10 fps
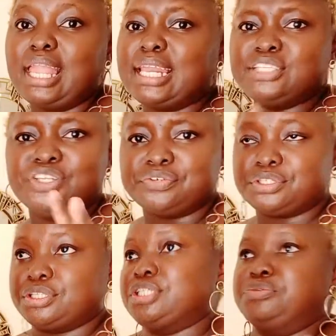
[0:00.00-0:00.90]
energy and
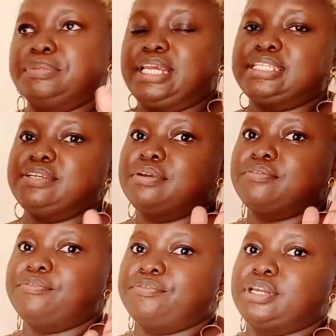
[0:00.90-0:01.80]
resources to be getting
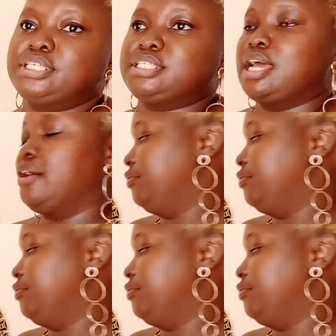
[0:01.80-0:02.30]
fresh